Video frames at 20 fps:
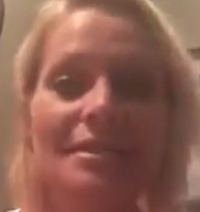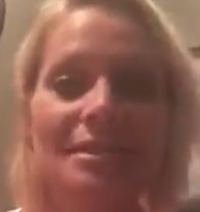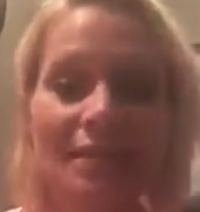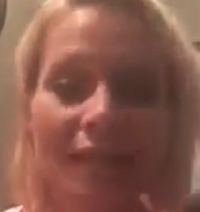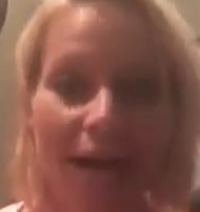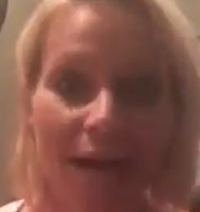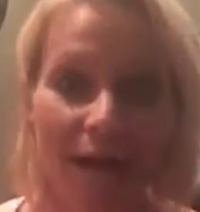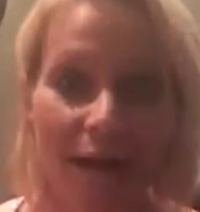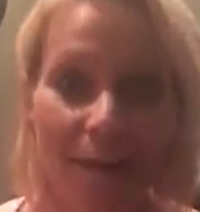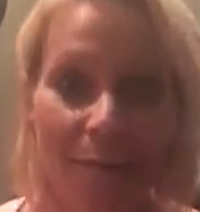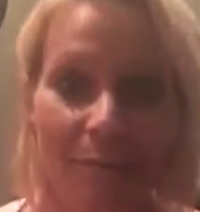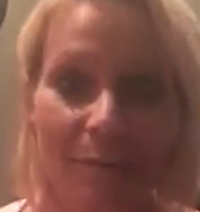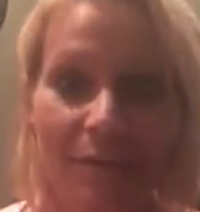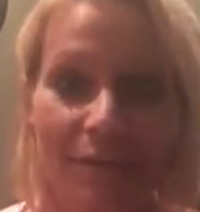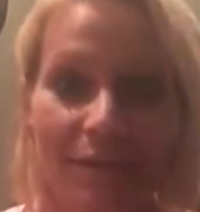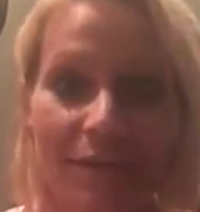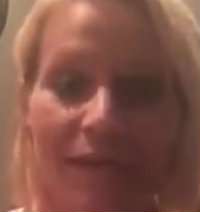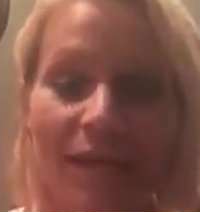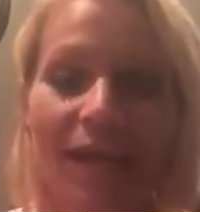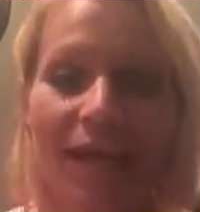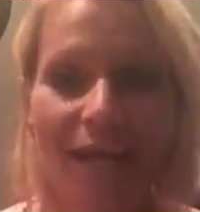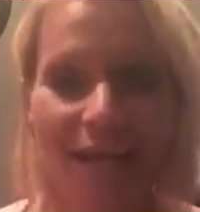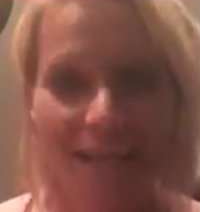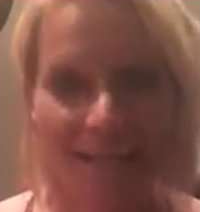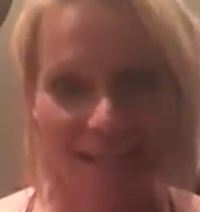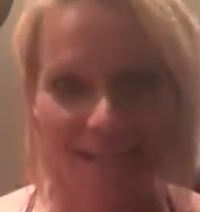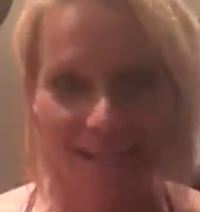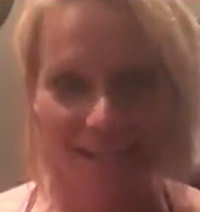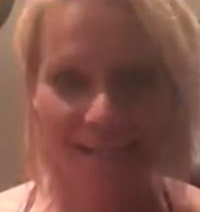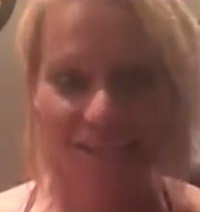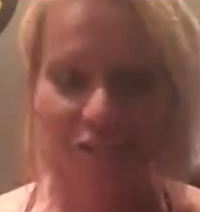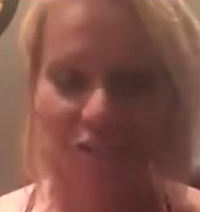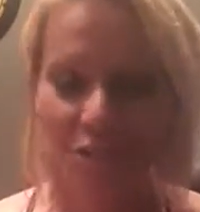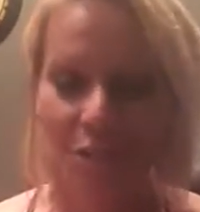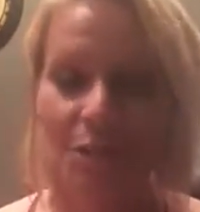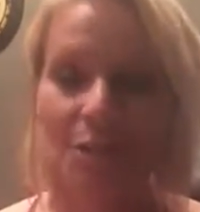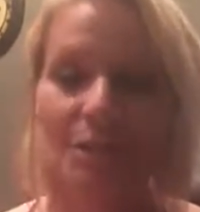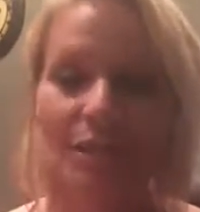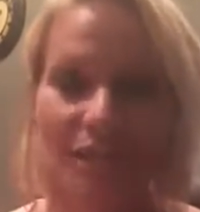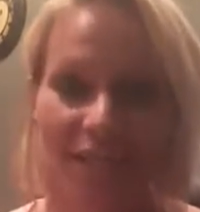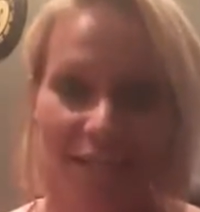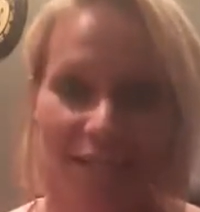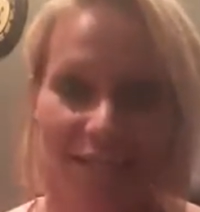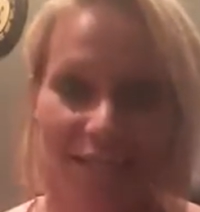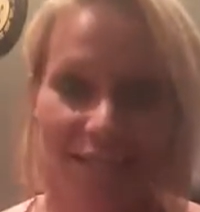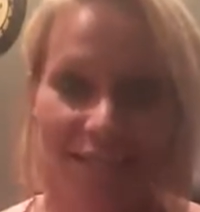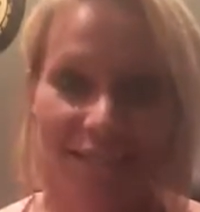Stop and get to your list